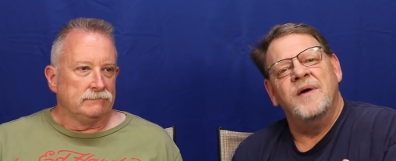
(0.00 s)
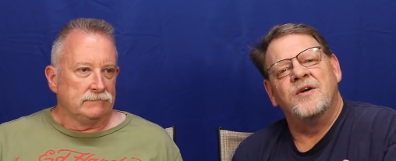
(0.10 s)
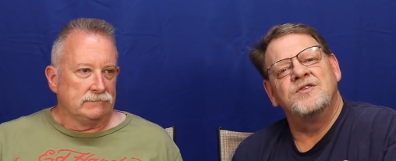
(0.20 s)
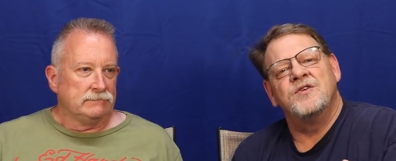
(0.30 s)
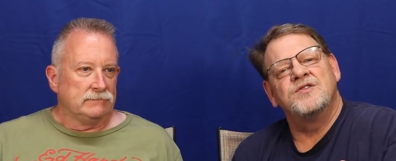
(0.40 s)
Speaker 1: Men
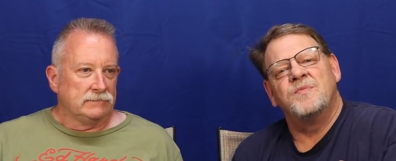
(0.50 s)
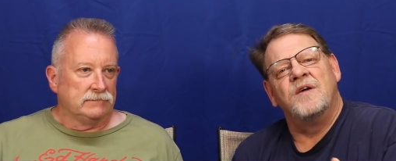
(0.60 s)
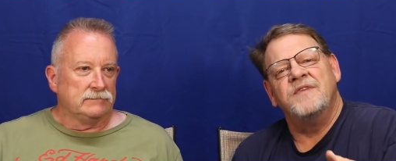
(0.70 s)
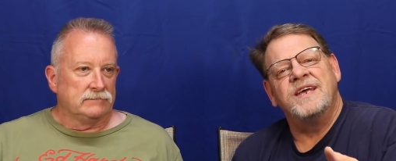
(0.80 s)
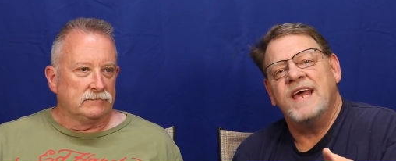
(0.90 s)
Are So
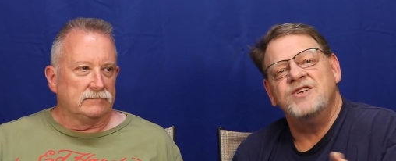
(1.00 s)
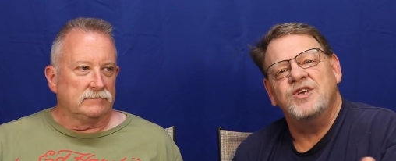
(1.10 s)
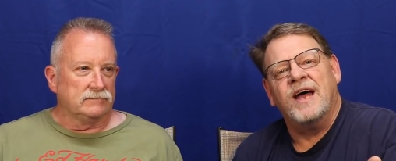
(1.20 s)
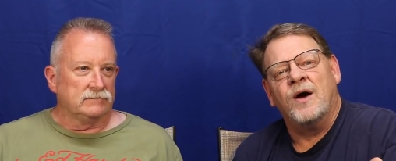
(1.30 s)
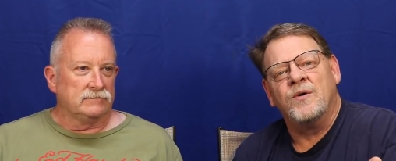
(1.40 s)
Smart
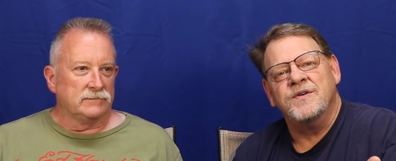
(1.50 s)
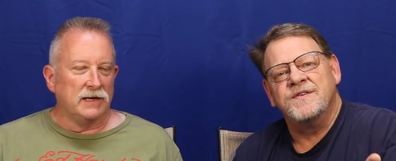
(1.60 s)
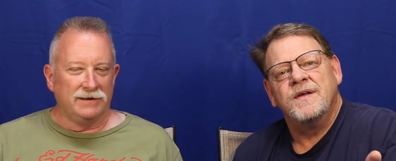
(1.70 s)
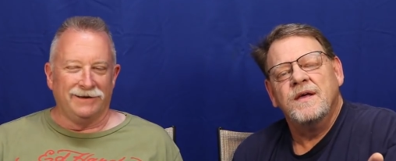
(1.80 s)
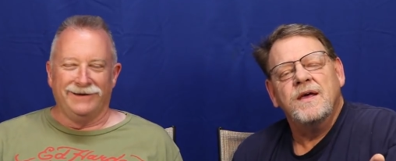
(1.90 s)
vacation
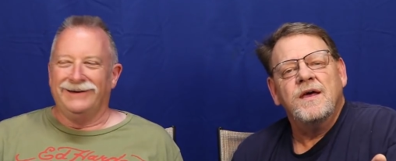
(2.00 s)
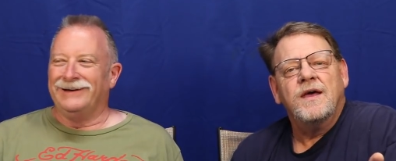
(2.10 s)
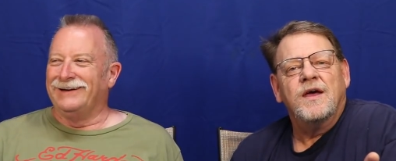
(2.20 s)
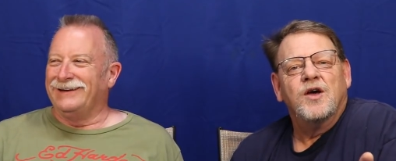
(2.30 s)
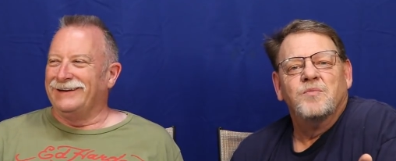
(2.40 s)
hours,
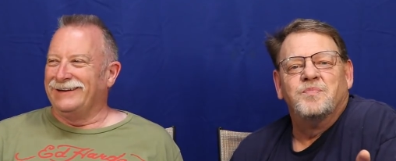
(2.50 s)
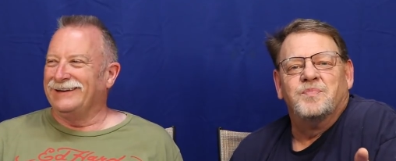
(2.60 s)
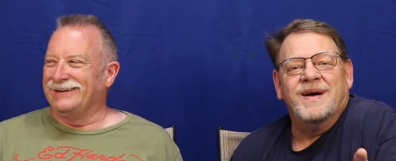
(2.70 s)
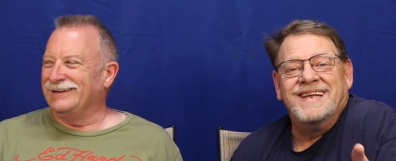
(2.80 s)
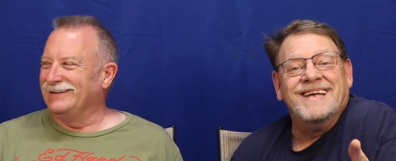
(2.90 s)

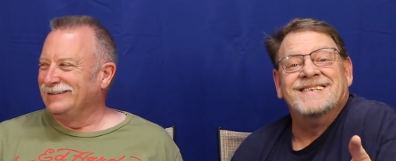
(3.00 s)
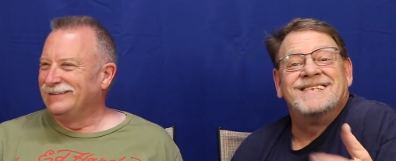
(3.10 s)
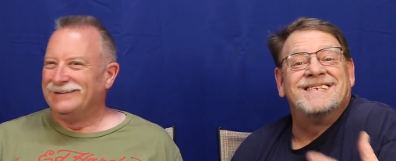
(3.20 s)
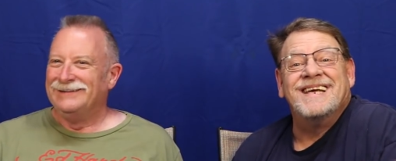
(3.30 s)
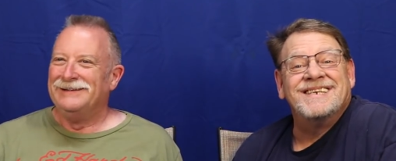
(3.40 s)
but he
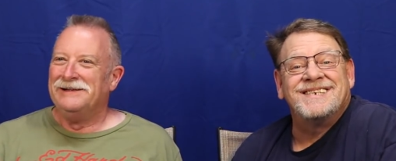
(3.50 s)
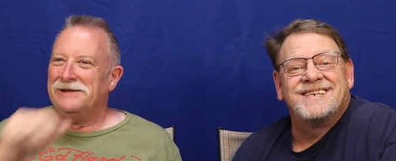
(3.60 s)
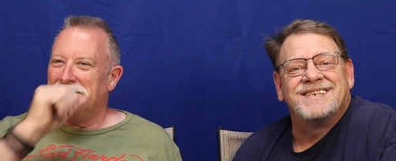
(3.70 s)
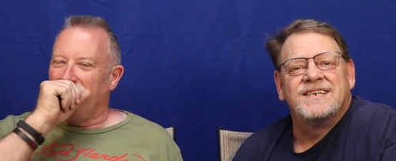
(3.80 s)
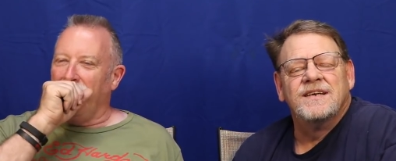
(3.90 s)

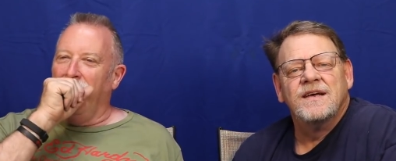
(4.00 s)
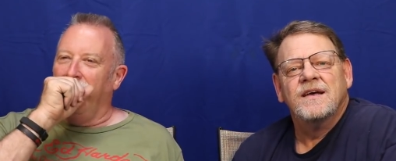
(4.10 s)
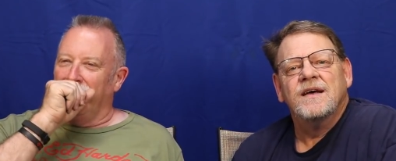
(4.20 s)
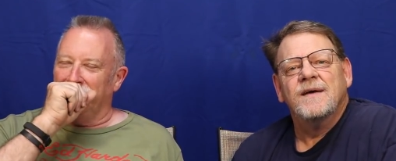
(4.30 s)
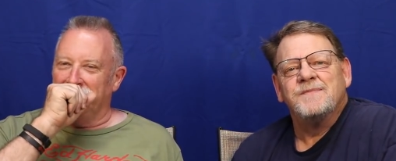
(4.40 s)
insists
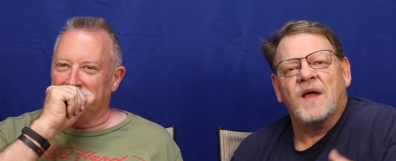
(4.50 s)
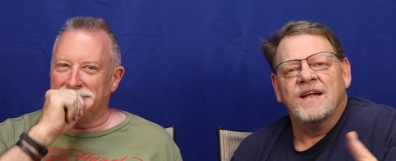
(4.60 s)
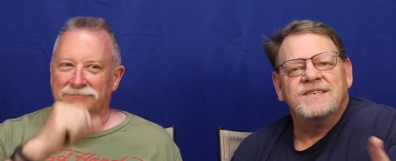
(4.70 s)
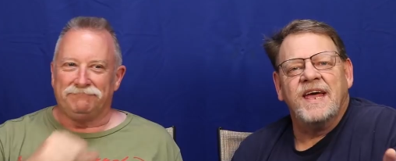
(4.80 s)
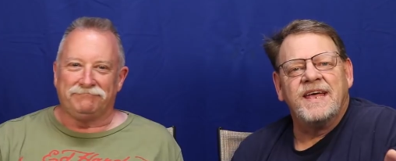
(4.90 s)

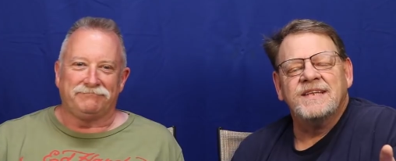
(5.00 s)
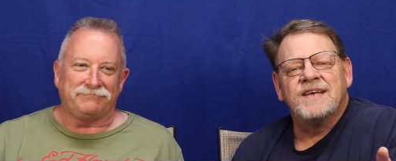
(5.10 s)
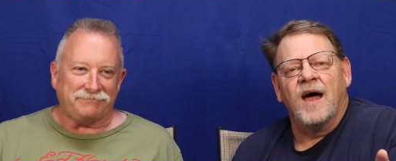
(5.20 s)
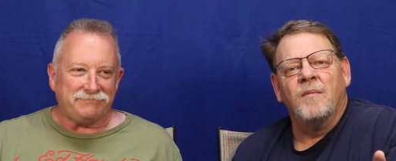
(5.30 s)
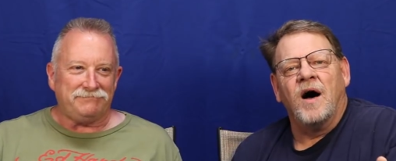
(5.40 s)
on taking
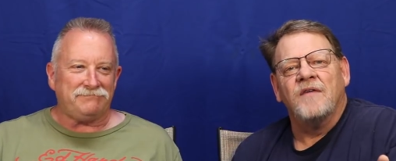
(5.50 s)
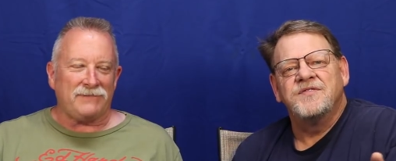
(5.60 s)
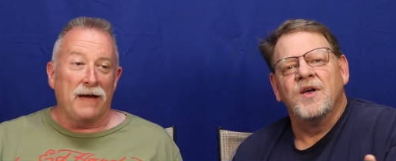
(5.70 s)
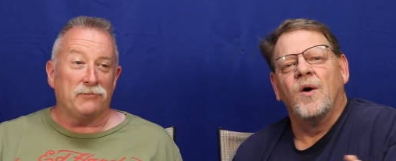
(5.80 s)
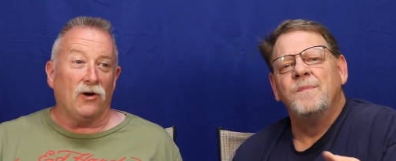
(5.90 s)
time off.
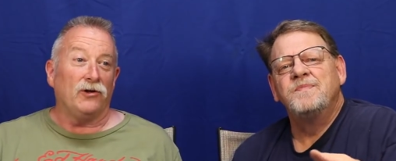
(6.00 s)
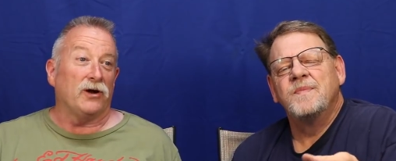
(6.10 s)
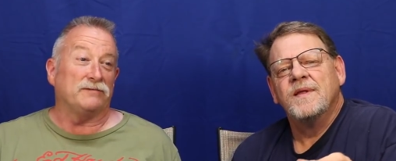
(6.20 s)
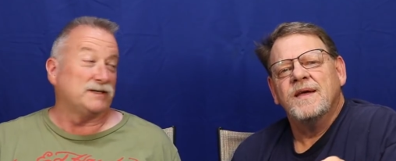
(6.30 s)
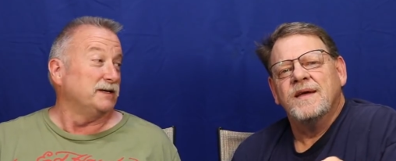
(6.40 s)
So
Speaker 2: I'm calling
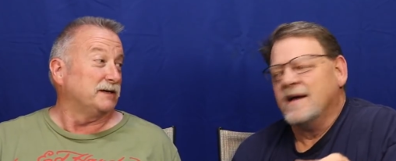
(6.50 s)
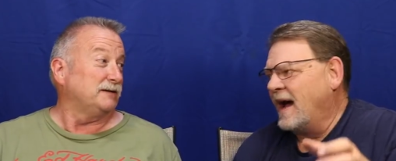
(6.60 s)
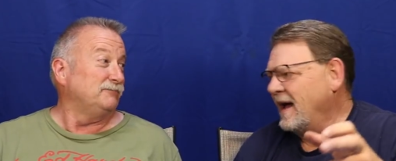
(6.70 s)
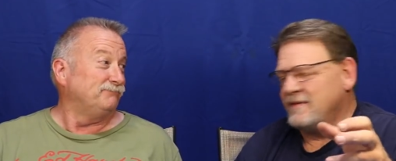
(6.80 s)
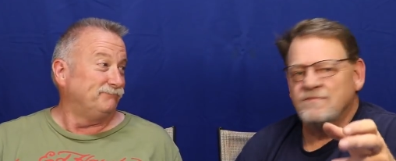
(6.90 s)
off sick.
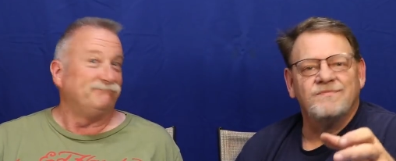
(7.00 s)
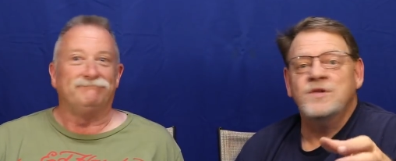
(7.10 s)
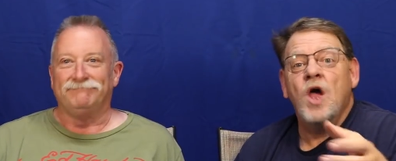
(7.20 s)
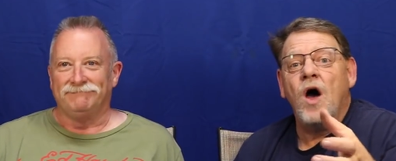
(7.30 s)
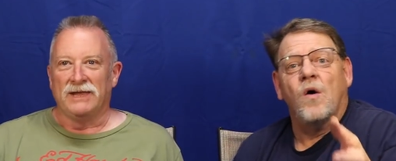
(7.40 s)

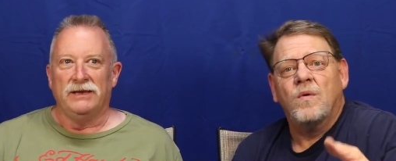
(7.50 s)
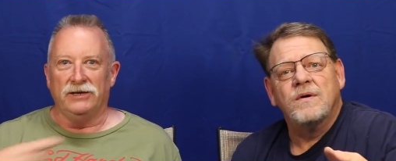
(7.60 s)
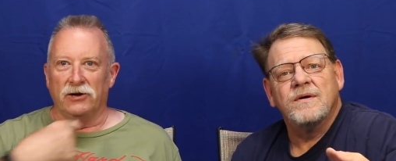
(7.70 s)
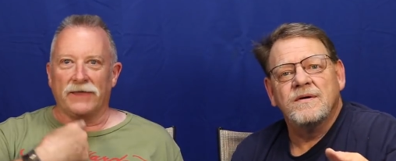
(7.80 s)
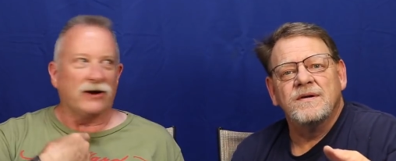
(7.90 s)
No.
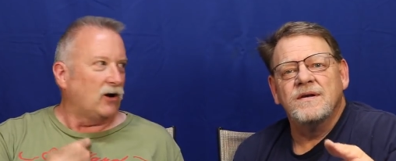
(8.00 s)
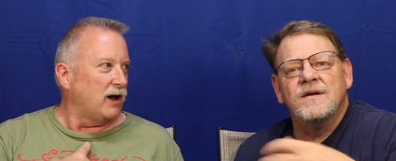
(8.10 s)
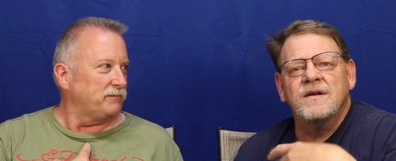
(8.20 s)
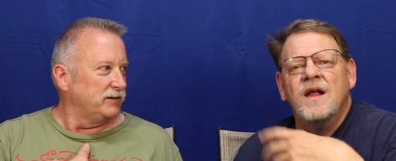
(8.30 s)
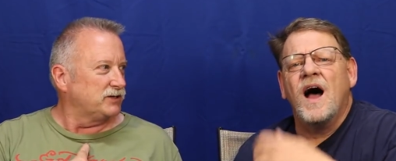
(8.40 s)
You hear that
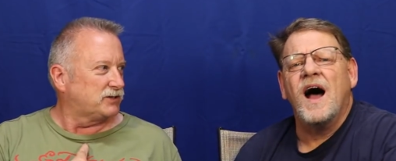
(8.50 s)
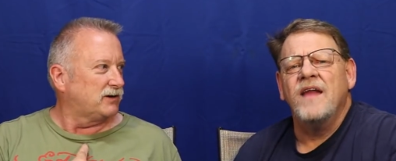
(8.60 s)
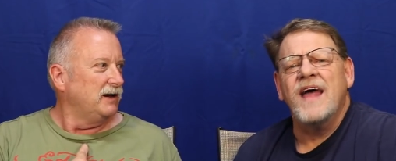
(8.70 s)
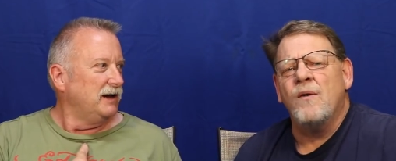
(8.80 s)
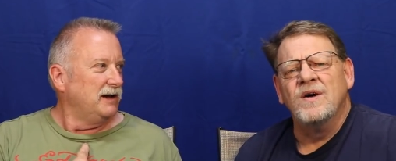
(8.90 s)
cough?
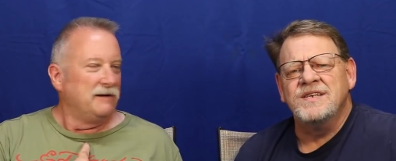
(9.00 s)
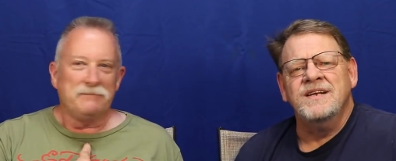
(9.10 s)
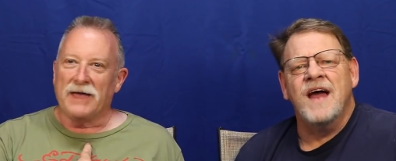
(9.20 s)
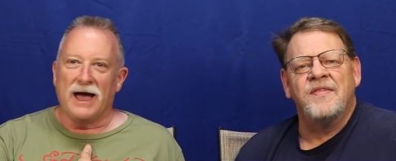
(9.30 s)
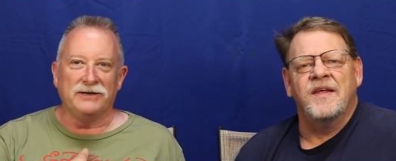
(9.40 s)
Nah, that
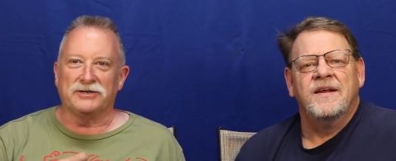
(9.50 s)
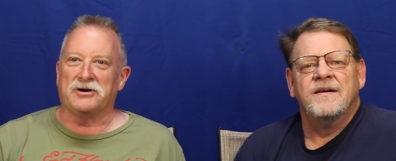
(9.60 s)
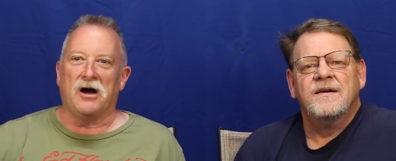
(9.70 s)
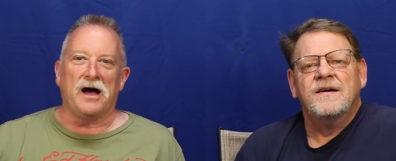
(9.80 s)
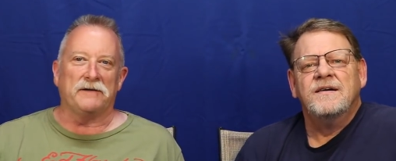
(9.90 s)
wasn't nothing. I
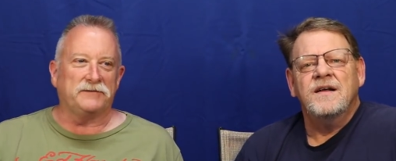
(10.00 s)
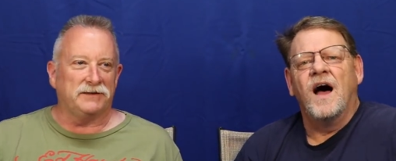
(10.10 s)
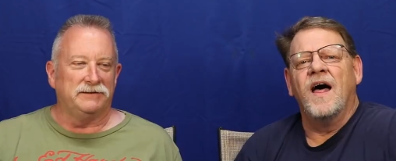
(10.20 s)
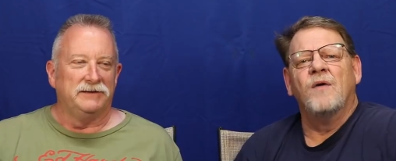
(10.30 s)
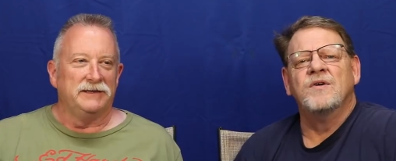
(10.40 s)
just coughed.
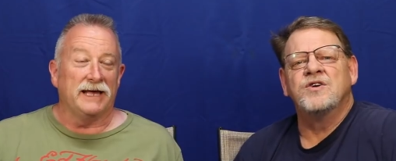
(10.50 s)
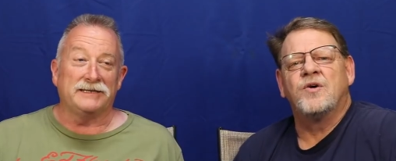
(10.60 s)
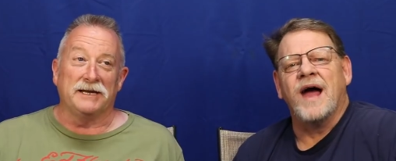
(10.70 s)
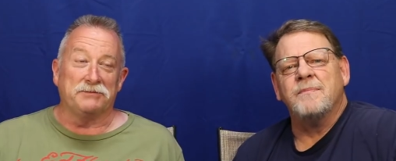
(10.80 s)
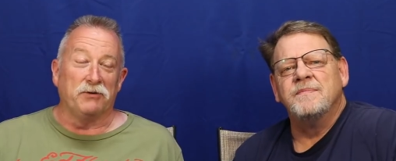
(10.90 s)
No, I wouldn't crap.
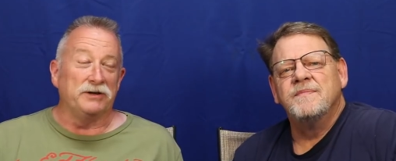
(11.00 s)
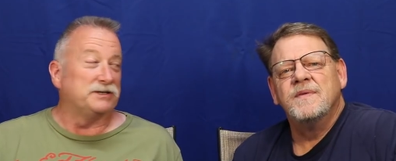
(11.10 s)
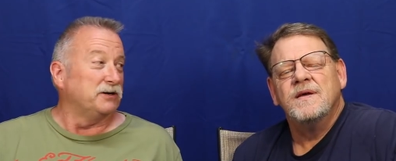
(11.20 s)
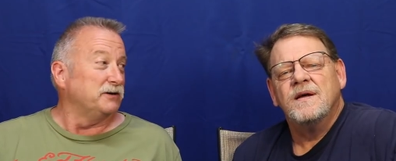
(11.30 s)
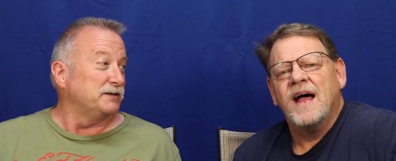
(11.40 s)
That sounds pretty
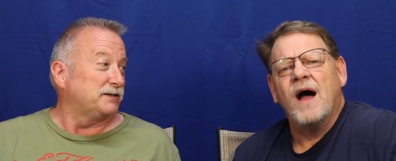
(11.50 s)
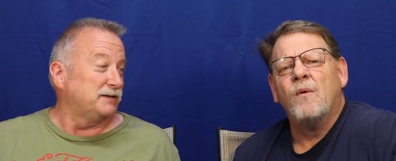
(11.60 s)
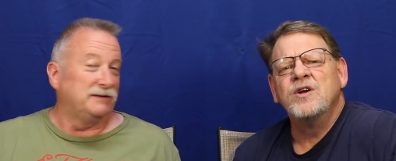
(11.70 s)
serious. I